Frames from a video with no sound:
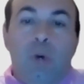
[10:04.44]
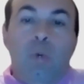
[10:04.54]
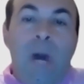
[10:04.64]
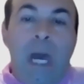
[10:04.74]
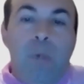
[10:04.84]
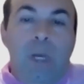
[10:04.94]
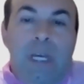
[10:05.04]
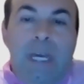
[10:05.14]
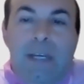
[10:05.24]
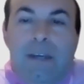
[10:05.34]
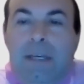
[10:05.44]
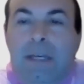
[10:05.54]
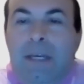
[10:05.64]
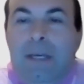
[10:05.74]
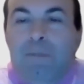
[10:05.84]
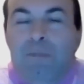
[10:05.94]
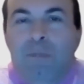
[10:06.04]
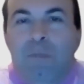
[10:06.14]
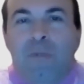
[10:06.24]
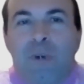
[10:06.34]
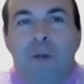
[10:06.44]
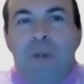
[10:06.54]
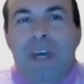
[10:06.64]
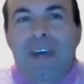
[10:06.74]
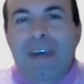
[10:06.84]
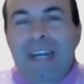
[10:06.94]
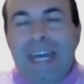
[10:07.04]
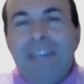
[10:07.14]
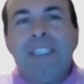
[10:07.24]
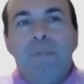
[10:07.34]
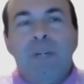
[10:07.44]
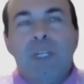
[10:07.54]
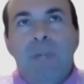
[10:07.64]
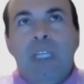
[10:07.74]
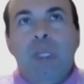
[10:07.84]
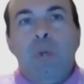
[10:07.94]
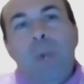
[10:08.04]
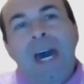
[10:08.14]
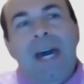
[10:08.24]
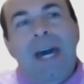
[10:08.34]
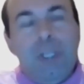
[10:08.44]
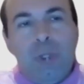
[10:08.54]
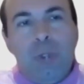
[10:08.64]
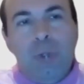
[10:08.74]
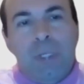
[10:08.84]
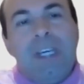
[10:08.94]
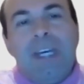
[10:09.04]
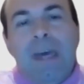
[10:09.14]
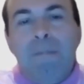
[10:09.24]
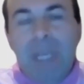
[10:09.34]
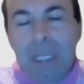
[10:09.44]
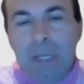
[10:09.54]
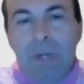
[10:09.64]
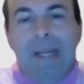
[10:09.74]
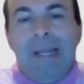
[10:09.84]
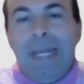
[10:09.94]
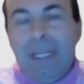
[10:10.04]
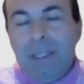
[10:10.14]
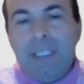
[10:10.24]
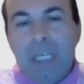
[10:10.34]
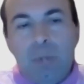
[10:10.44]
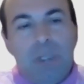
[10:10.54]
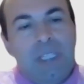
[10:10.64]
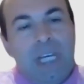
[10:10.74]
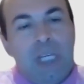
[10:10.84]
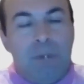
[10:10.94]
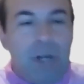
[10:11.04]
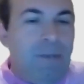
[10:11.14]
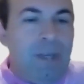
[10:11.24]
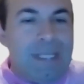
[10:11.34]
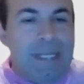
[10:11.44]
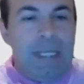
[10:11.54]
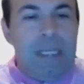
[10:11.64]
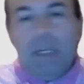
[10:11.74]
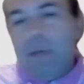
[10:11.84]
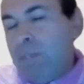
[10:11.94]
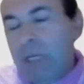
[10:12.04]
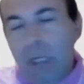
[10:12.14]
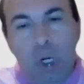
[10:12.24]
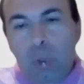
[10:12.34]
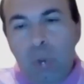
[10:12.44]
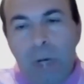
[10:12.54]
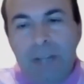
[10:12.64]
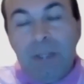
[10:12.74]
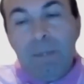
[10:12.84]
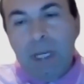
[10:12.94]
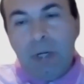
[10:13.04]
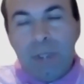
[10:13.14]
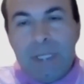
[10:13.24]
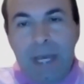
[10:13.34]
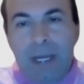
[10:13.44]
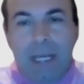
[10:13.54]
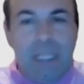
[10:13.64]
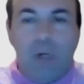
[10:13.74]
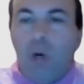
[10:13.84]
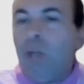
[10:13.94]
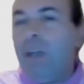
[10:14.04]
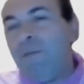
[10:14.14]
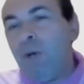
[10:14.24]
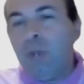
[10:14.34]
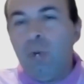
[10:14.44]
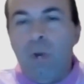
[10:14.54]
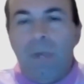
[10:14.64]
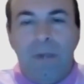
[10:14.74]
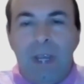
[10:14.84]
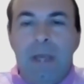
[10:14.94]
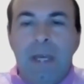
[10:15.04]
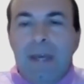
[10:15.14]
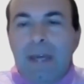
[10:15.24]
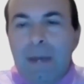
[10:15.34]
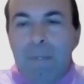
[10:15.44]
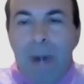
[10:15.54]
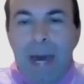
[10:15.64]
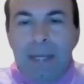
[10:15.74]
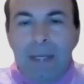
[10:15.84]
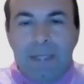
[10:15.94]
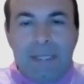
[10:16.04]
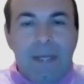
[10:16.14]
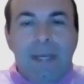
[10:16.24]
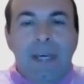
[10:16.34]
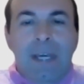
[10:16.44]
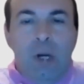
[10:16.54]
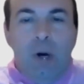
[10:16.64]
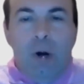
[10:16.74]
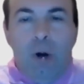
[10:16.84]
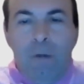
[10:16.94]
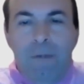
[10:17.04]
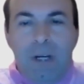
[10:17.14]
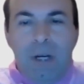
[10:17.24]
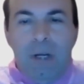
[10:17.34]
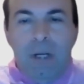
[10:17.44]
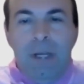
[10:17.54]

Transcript: why we again, uh, from a latency perspective, we are introducing a minimal latency as we discussed previously, below 200 microseconds, only for two or three uh, packets. You know, overall,